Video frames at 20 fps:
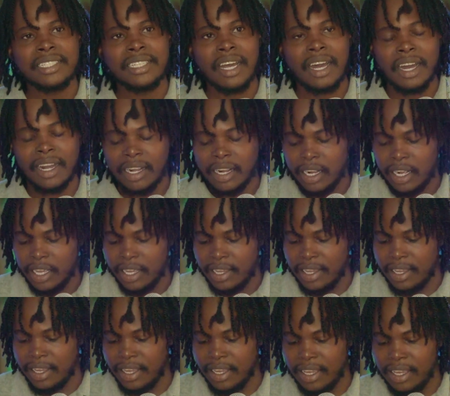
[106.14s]
song
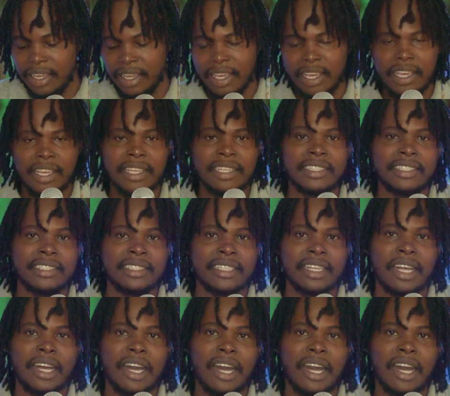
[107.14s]
is,